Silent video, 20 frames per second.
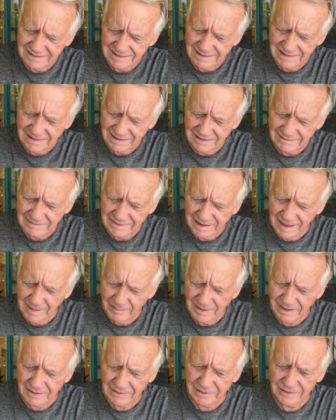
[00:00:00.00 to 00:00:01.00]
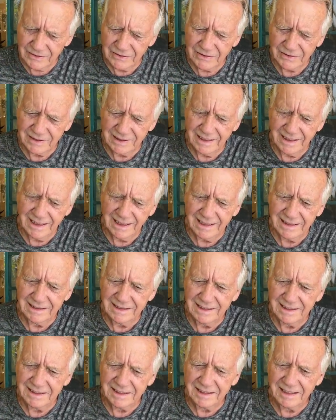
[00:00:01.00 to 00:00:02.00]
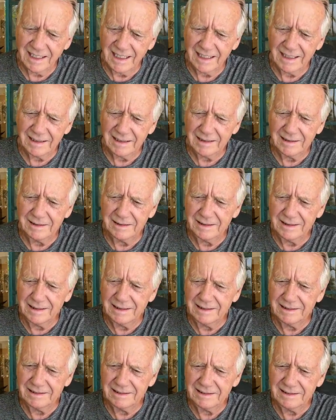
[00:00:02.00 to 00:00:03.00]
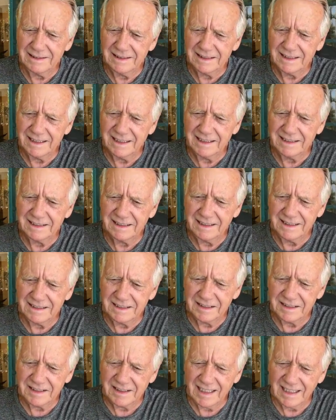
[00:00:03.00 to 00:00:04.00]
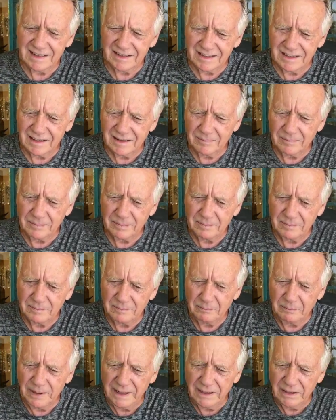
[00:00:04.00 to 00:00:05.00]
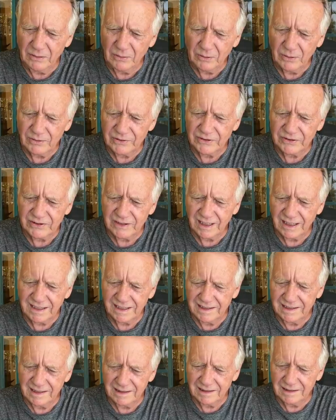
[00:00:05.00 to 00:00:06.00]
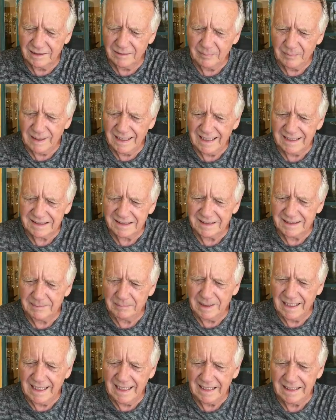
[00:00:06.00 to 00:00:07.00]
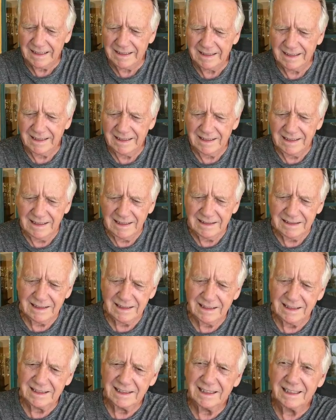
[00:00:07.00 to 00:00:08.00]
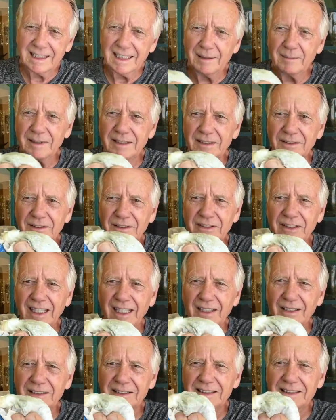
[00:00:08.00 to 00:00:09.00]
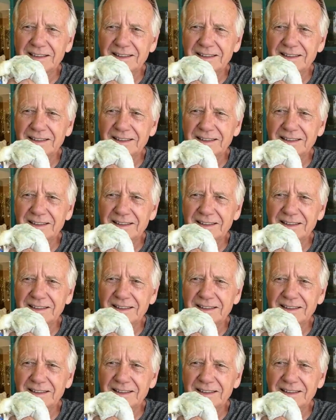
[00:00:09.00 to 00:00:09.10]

of chemicals. And it's not a... It just has little pinholes stuck in the little plastic bag to let the chemicals out.